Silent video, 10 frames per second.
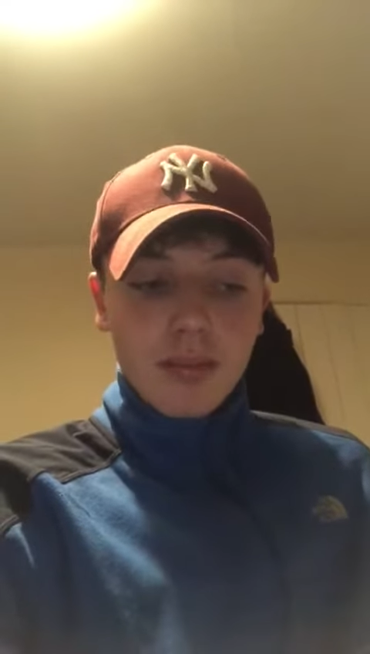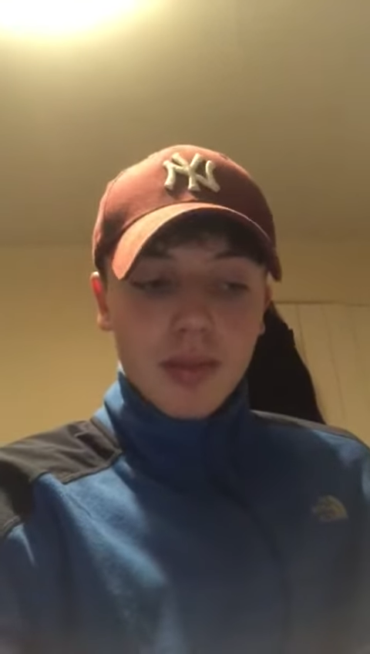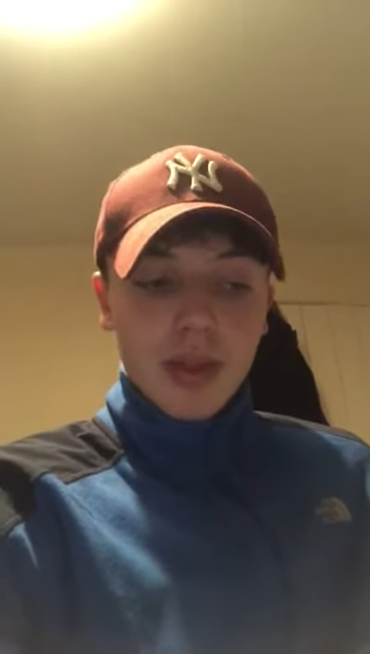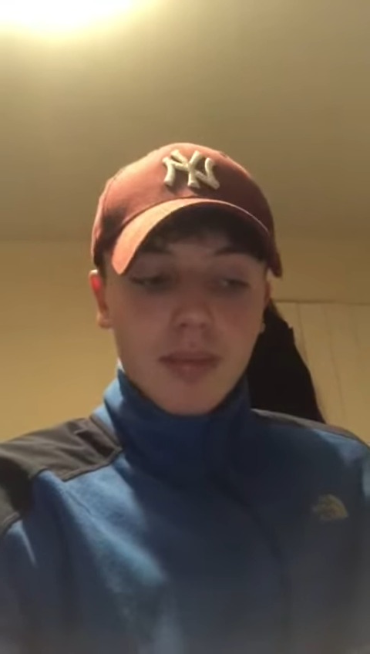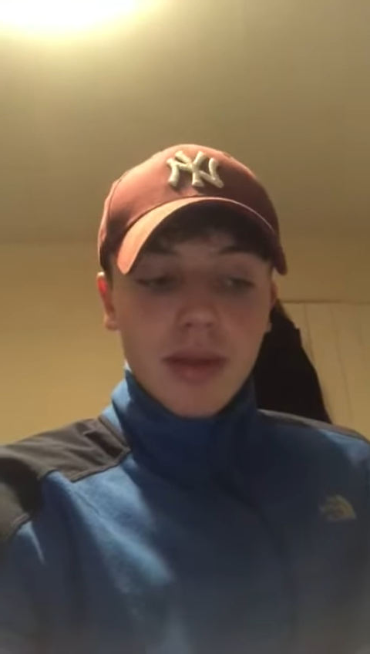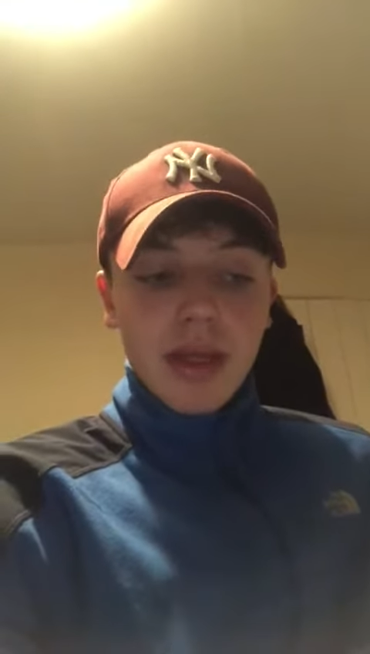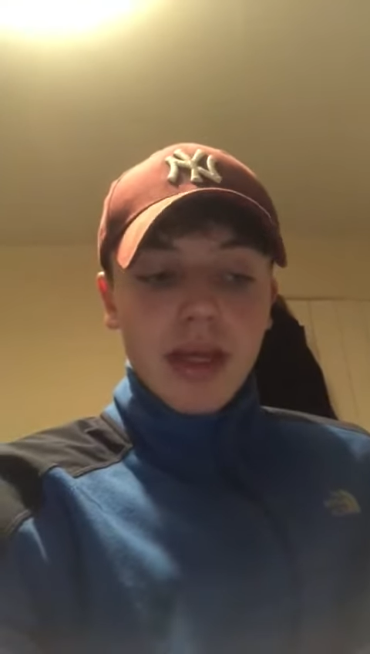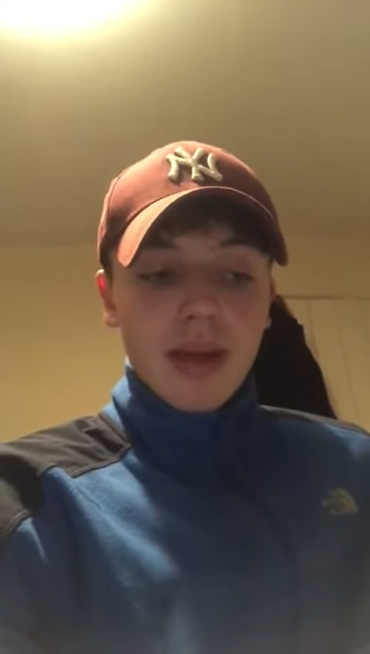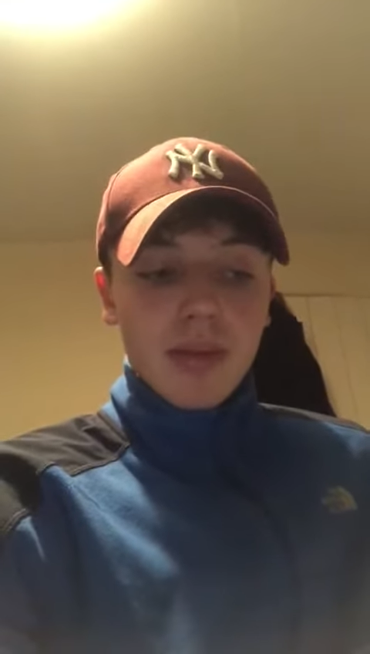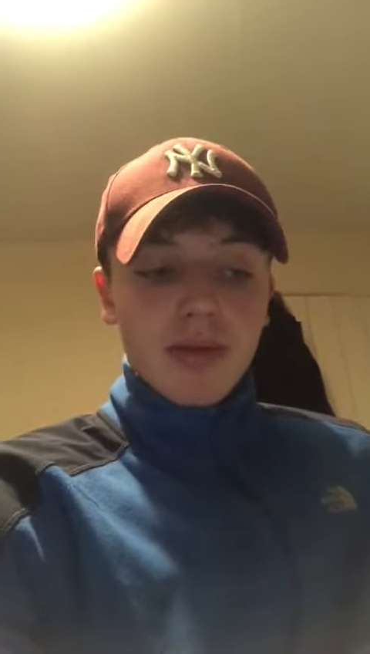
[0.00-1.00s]
But
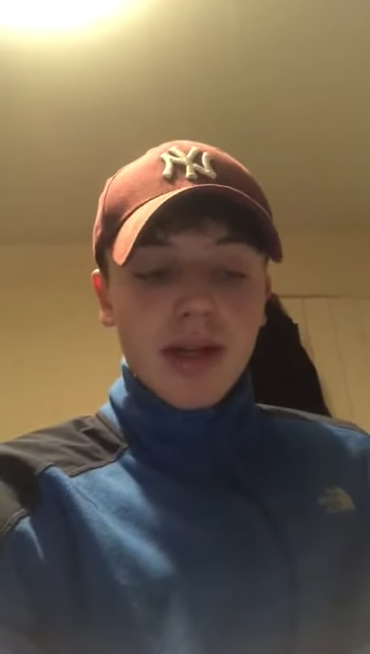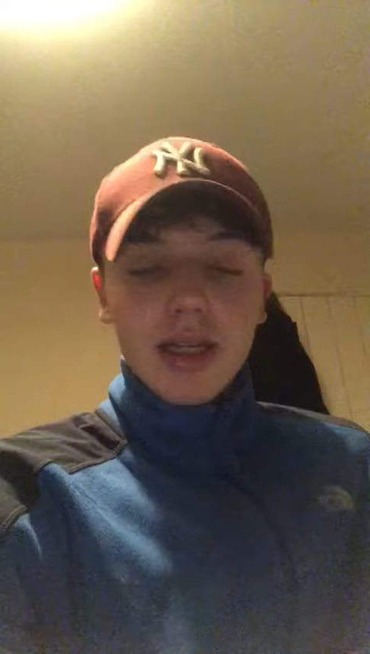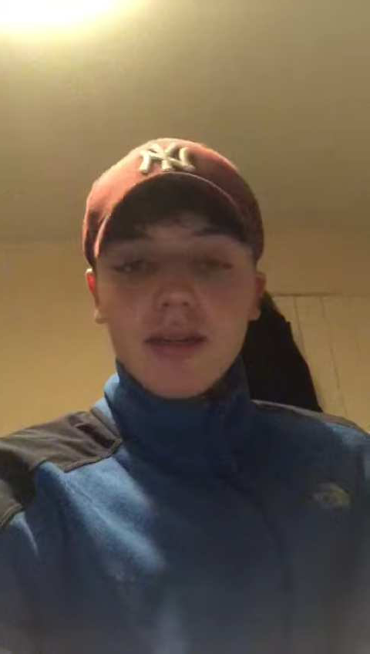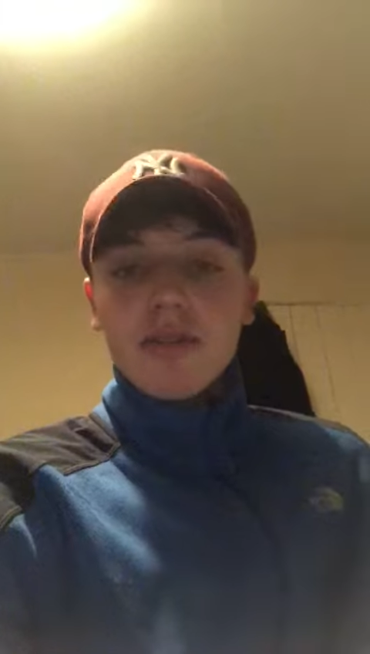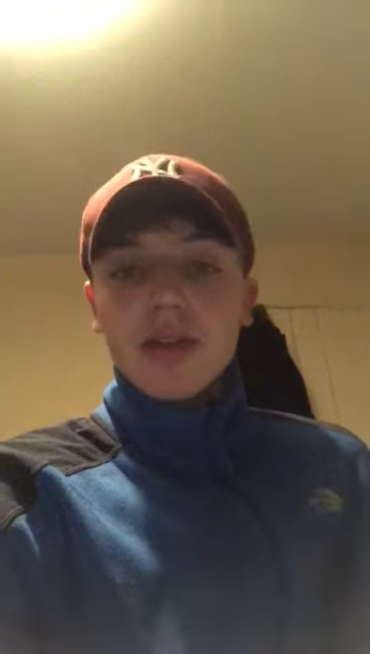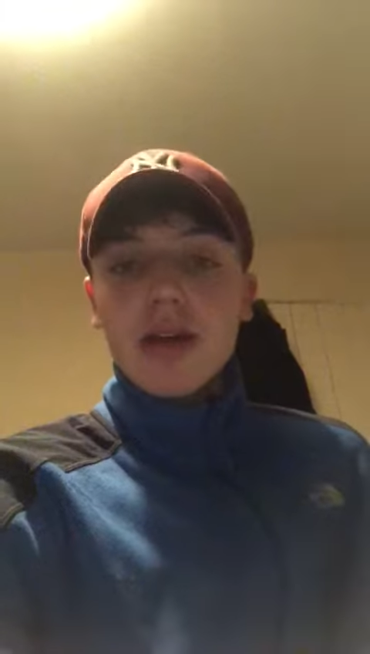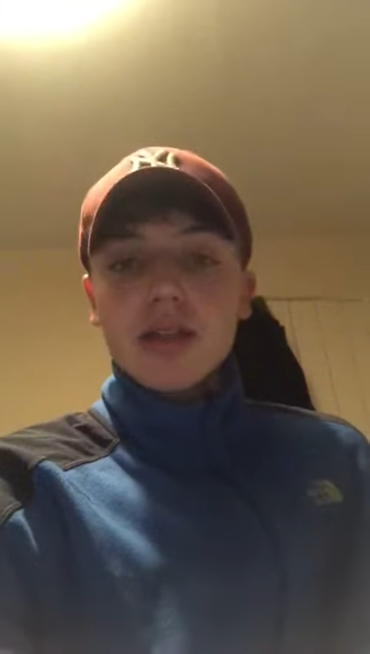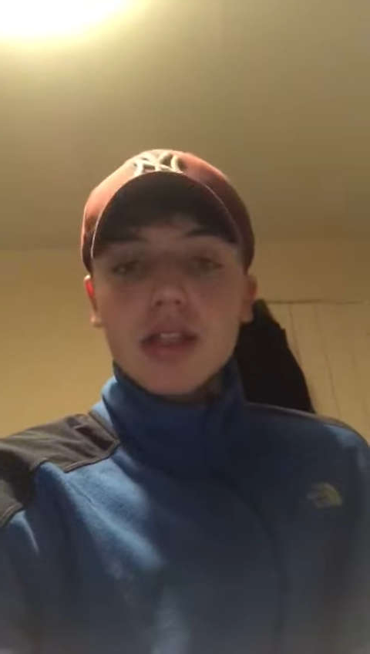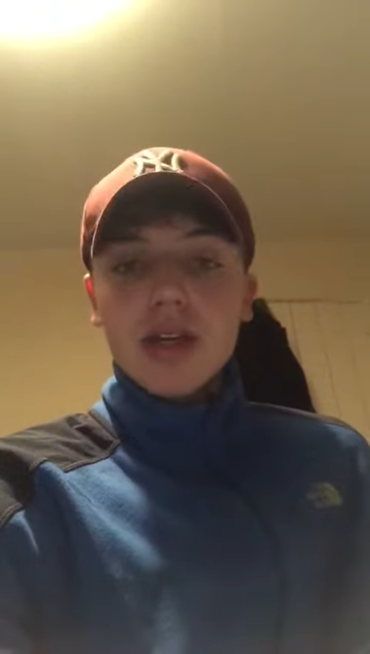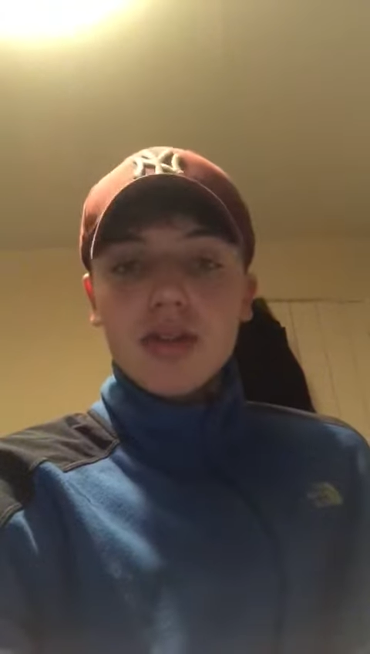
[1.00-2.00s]
he'd be ready for the
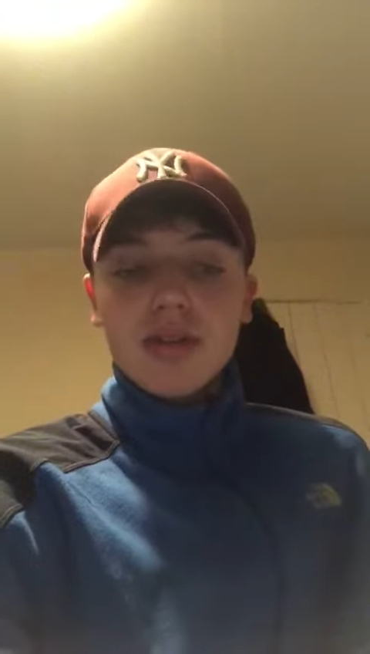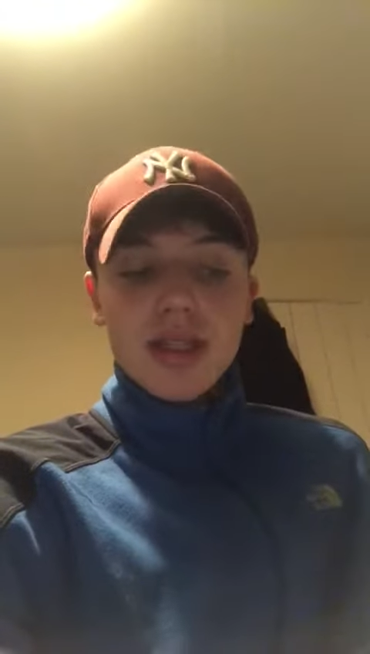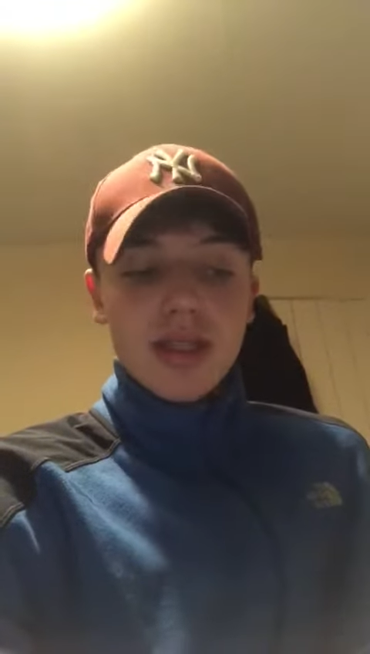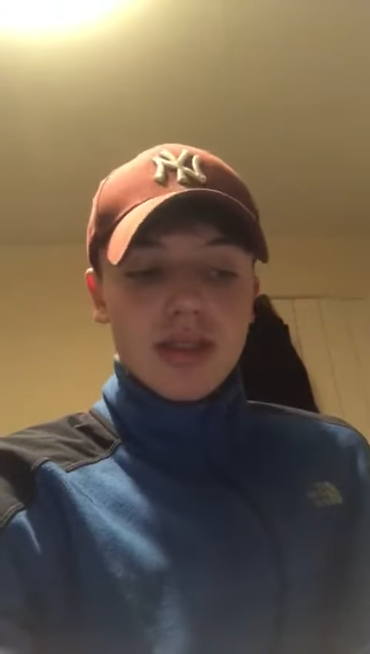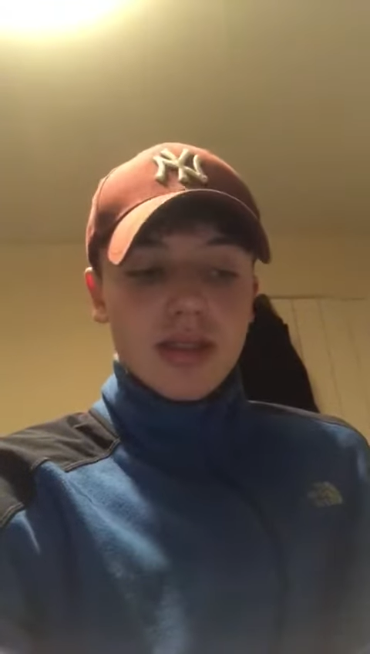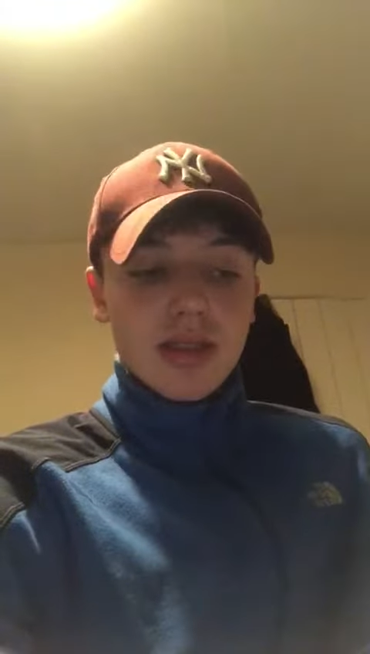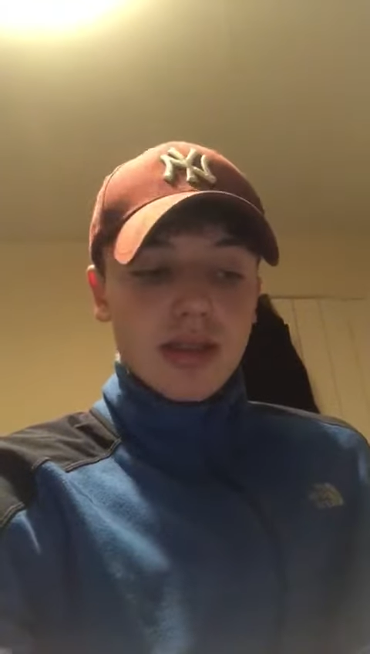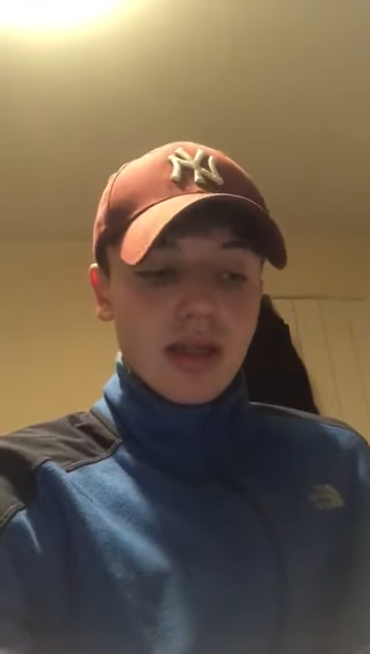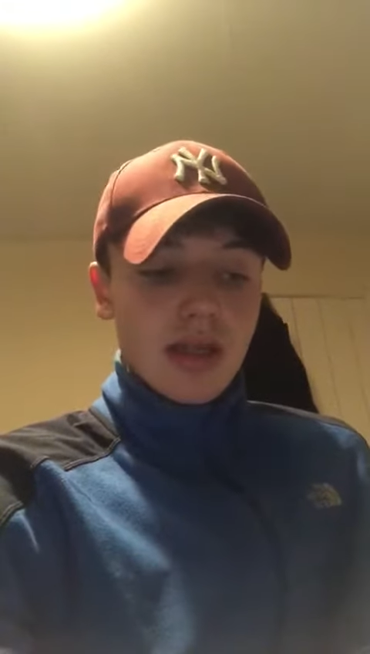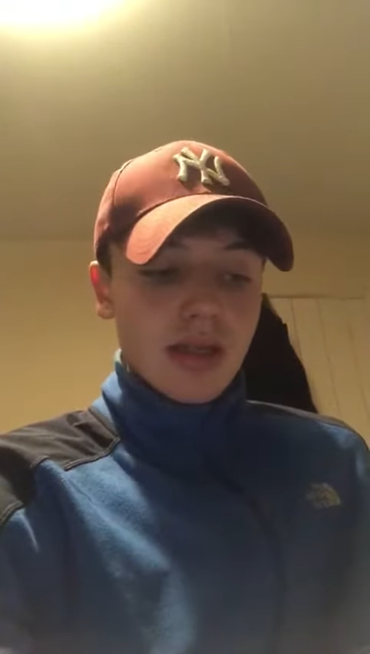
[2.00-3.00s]
turf season,
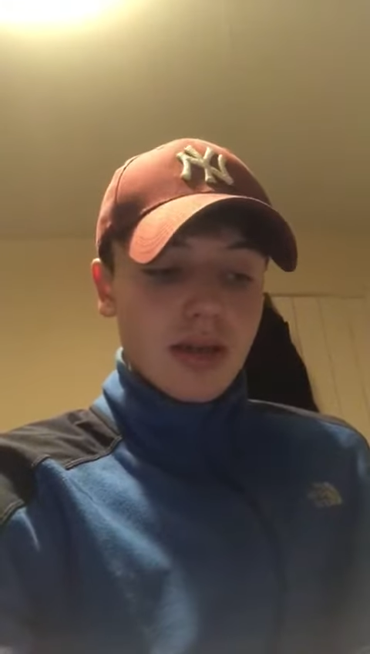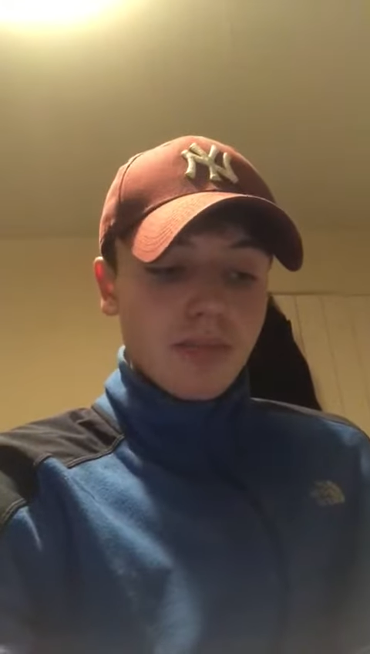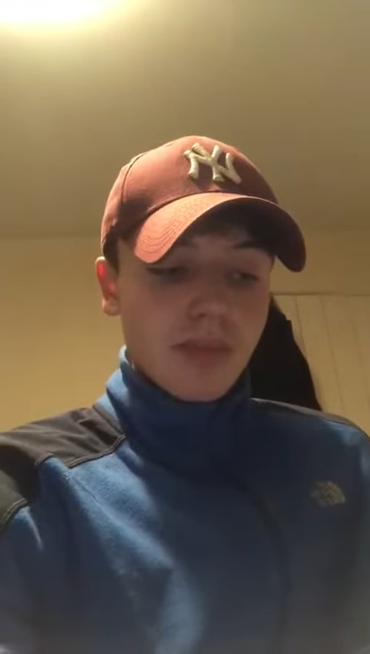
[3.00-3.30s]
and